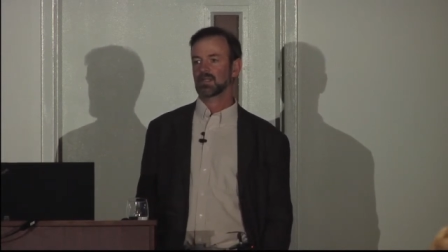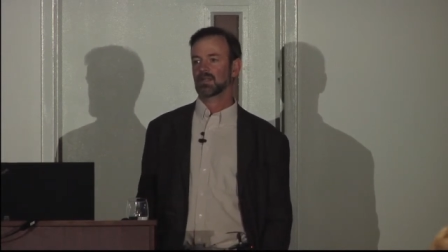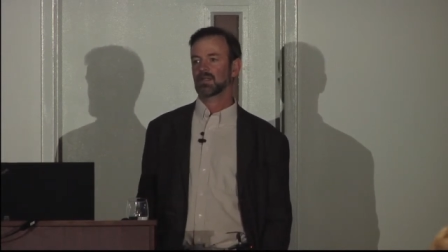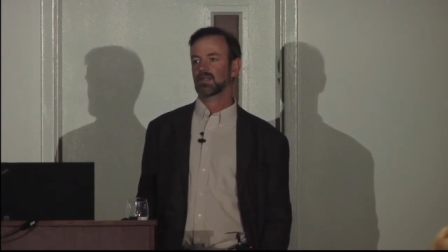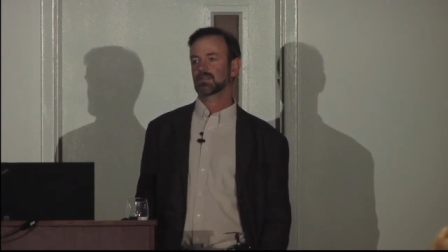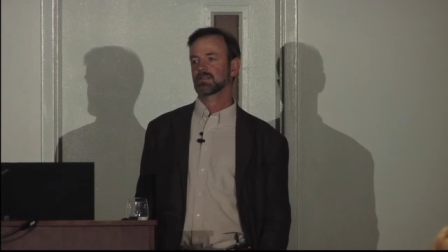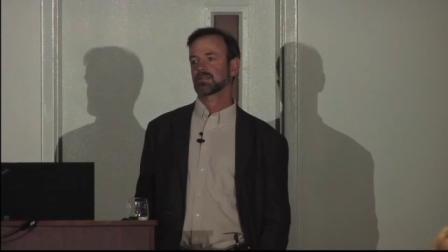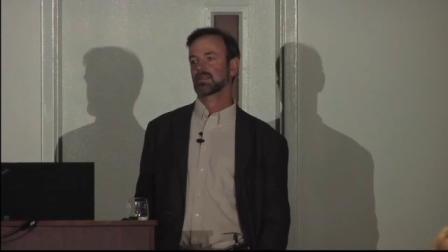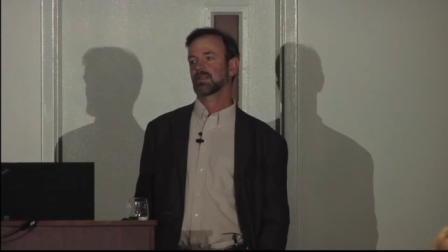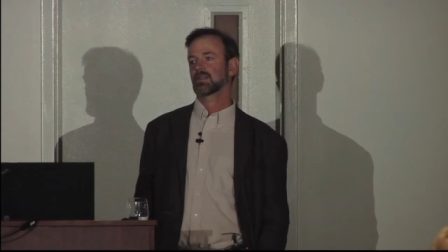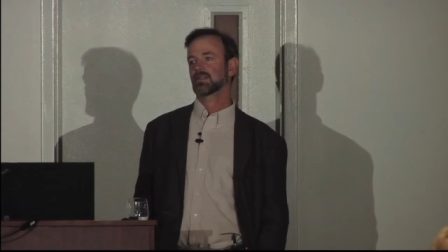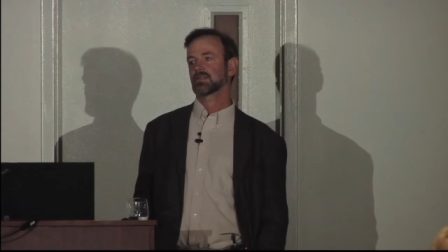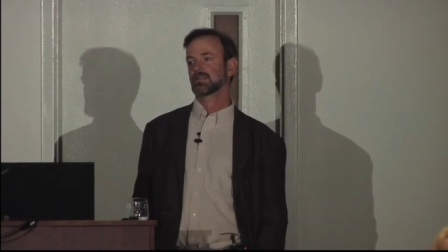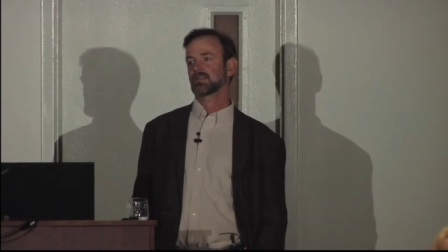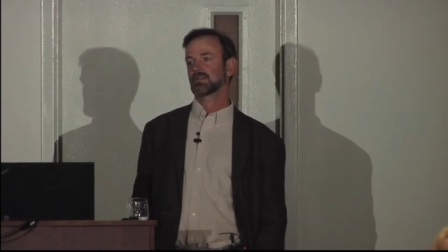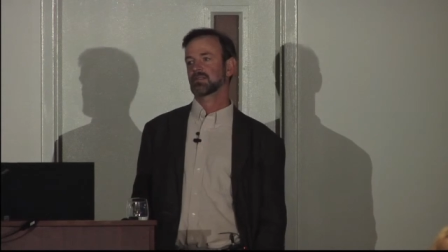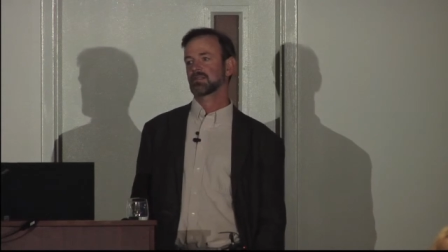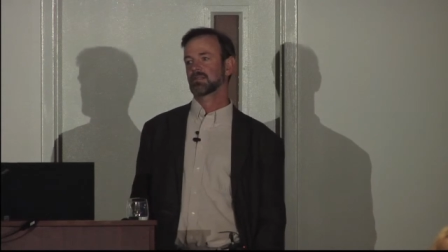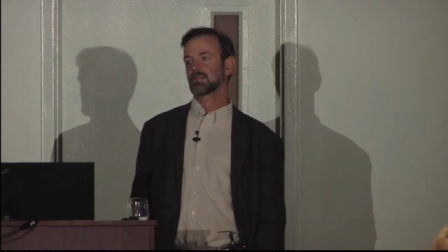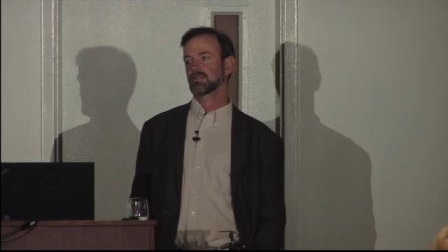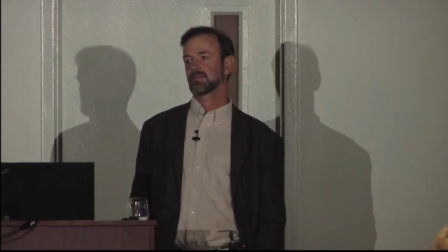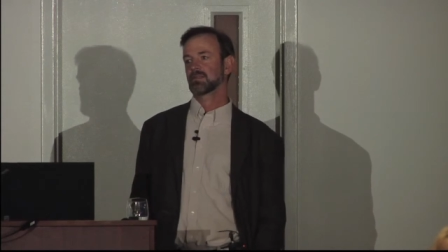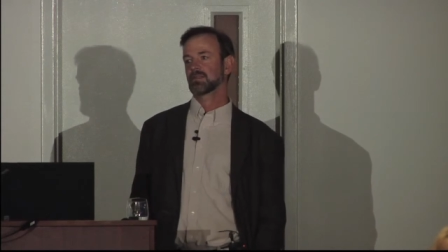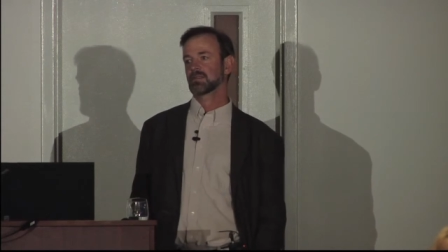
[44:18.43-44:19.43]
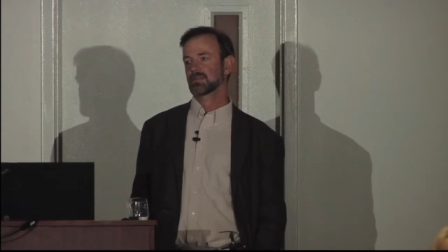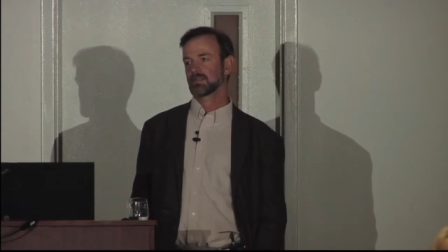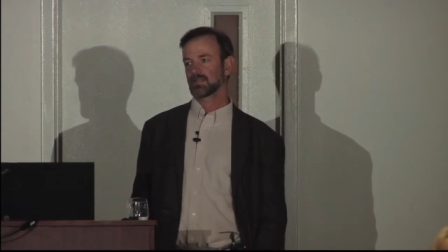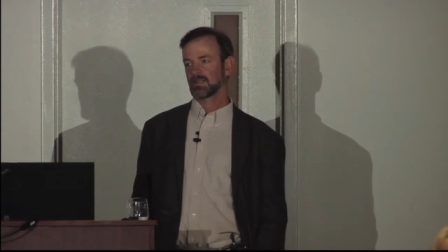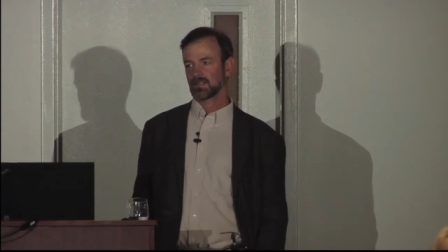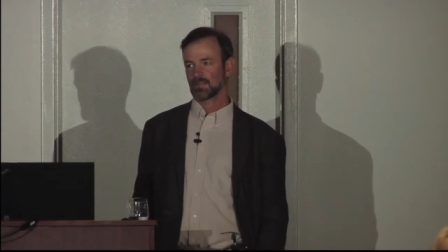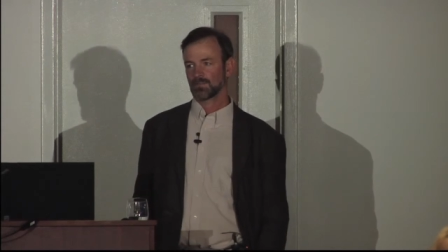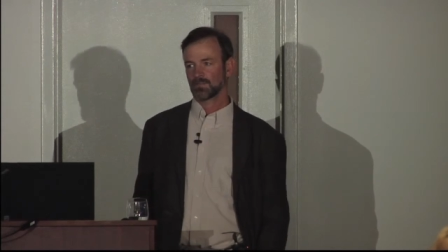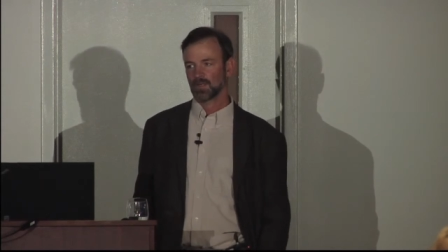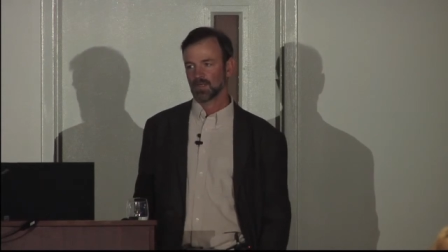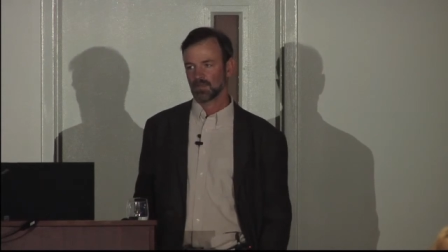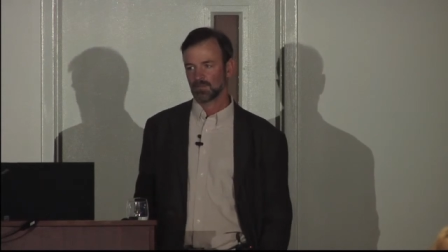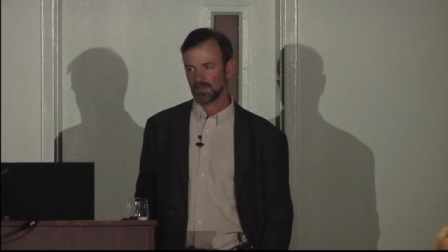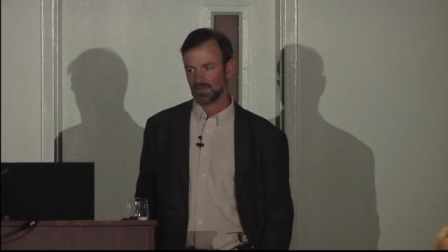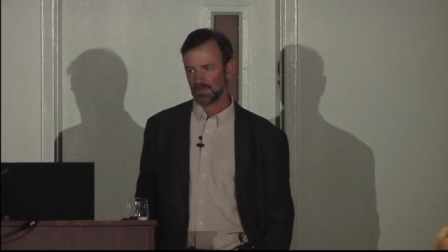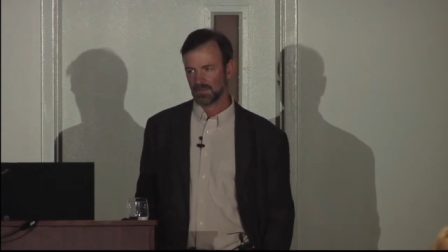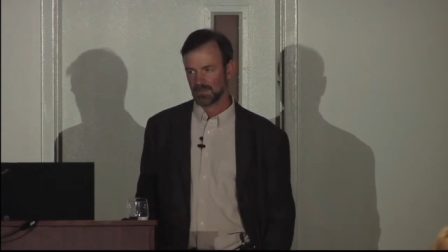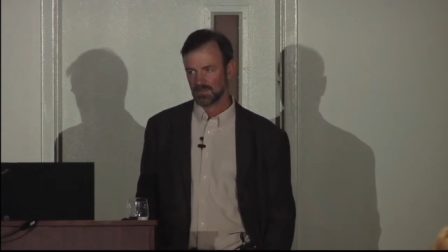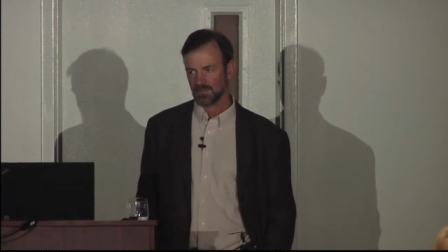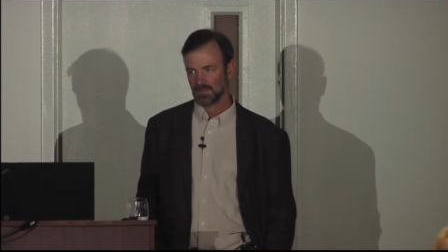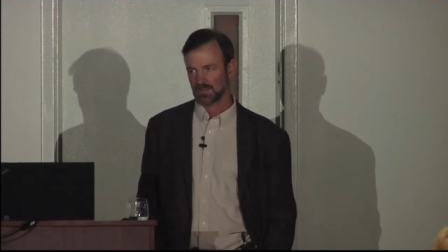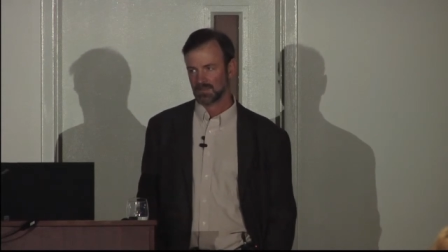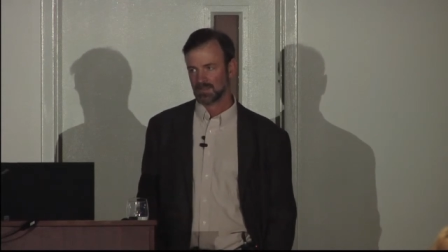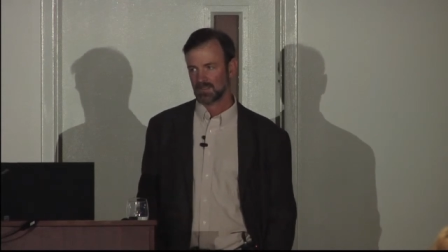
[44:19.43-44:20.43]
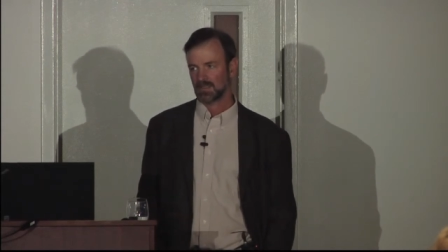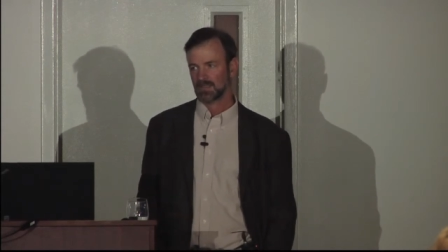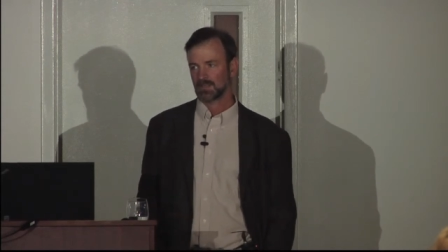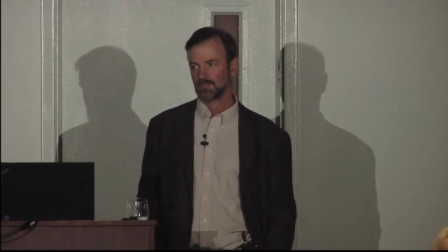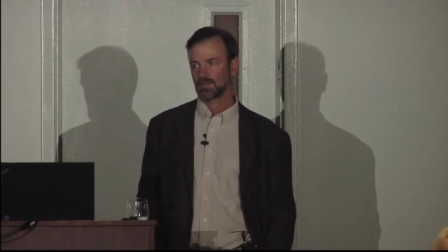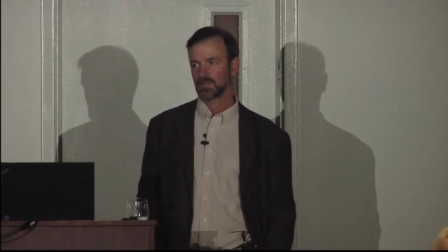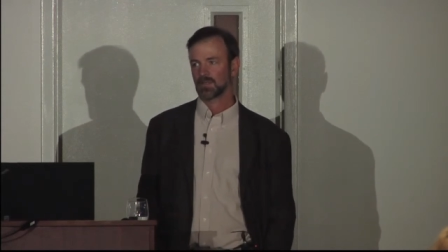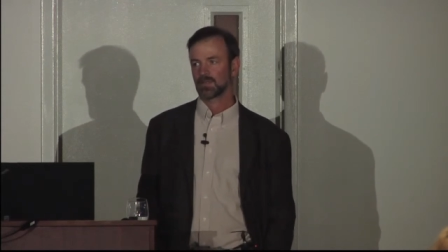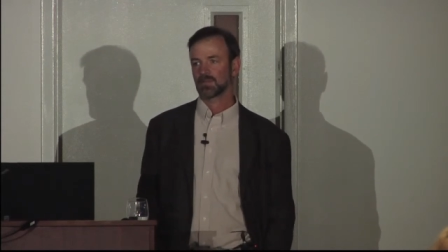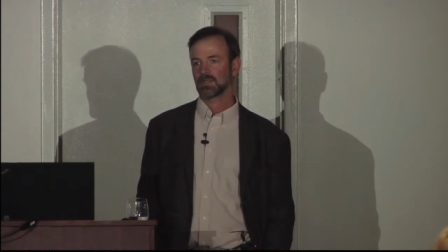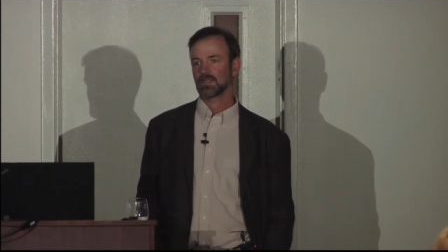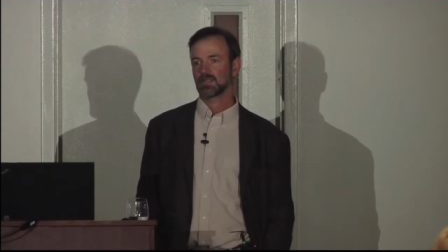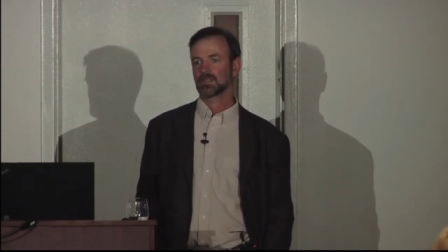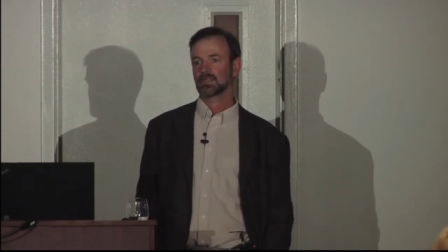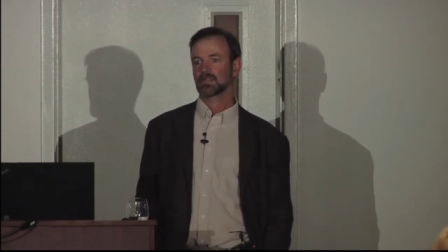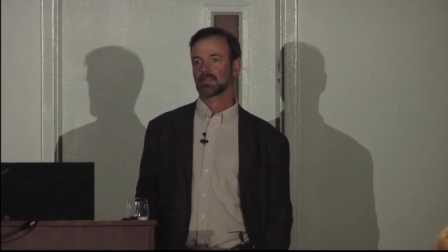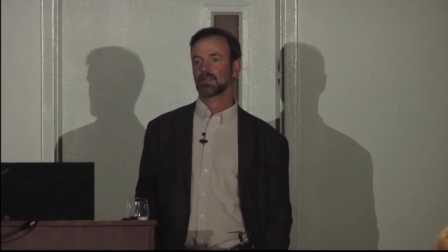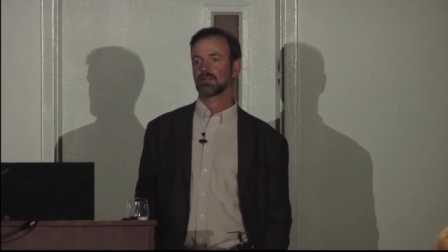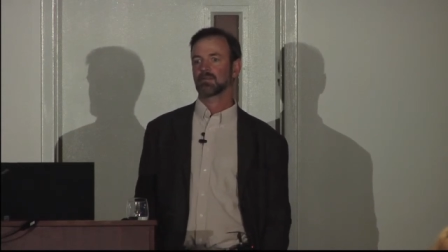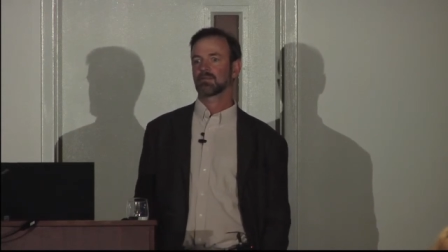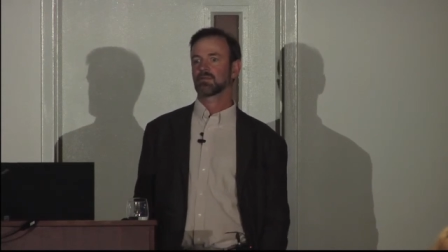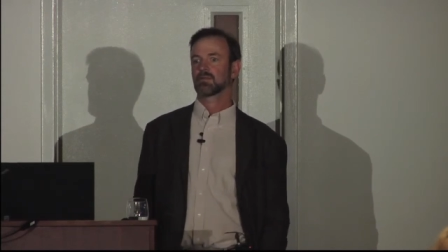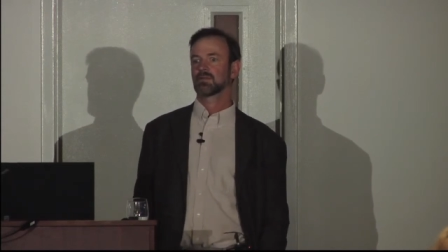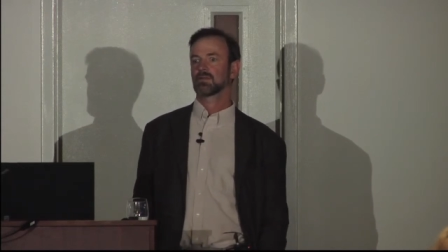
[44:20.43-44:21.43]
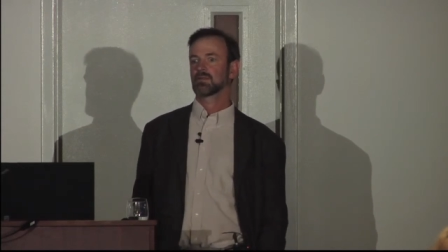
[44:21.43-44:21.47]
contacted the State Department, the US State Department, and said,